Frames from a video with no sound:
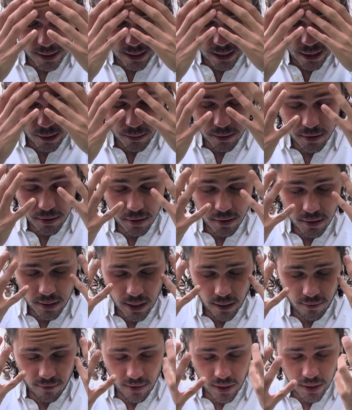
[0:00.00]
and I was just
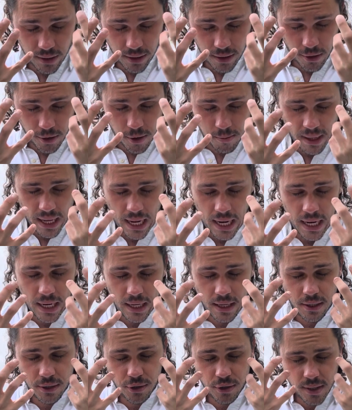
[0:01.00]
like feeling all the pain
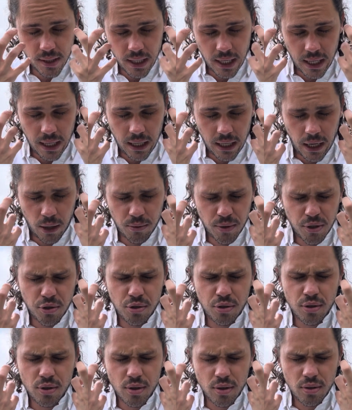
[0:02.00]
and just like I was
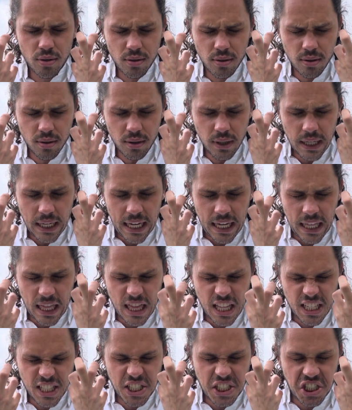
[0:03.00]
just in
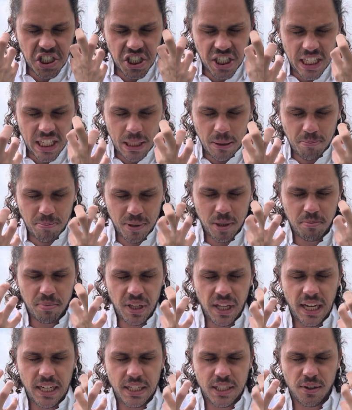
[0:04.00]
this deep
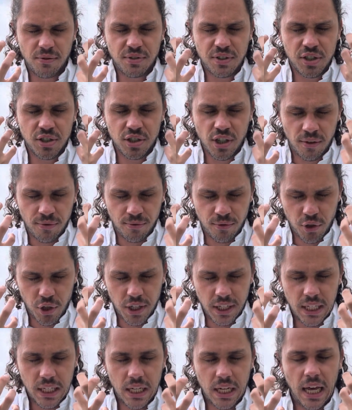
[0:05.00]
place of
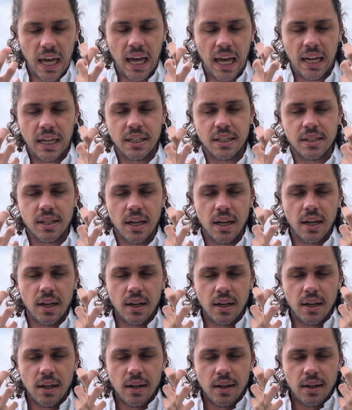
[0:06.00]
suffering
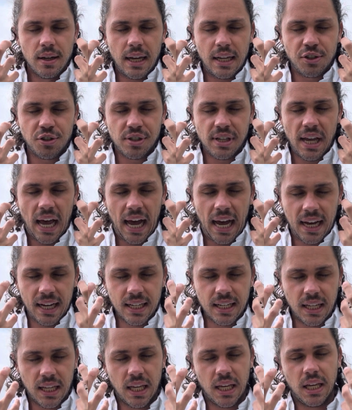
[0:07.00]
and just
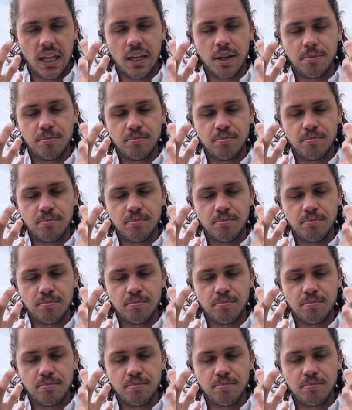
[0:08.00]
agony.